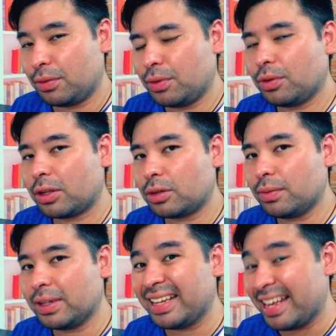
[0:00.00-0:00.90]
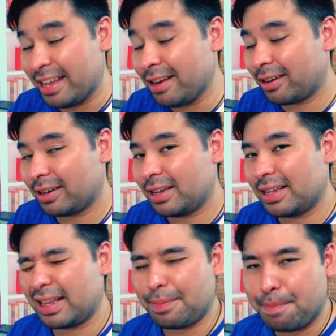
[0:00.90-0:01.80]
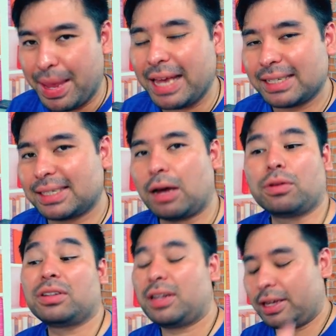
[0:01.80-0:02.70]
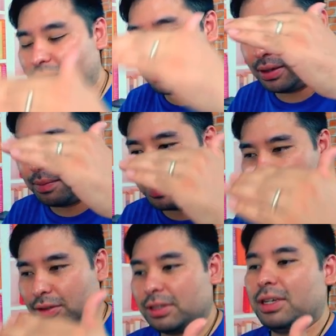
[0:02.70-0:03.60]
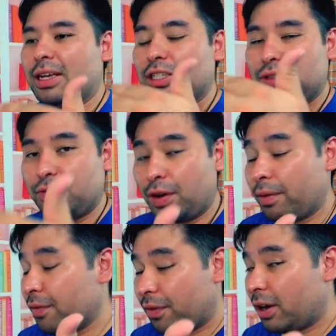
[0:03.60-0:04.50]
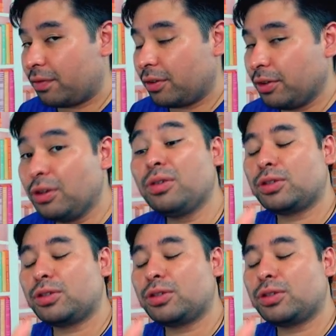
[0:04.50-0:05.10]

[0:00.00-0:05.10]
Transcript: You will not really hear that big sound, like, because it's very far from you.